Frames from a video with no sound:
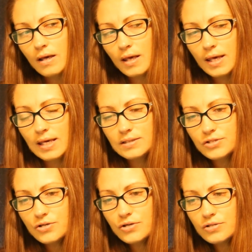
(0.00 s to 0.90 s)

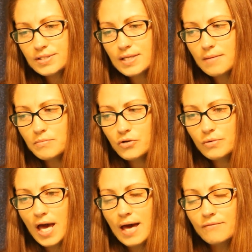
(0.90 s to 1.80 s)
Cancer, Sun, Moon,
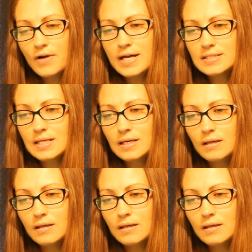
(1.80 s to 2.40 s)
and Rising.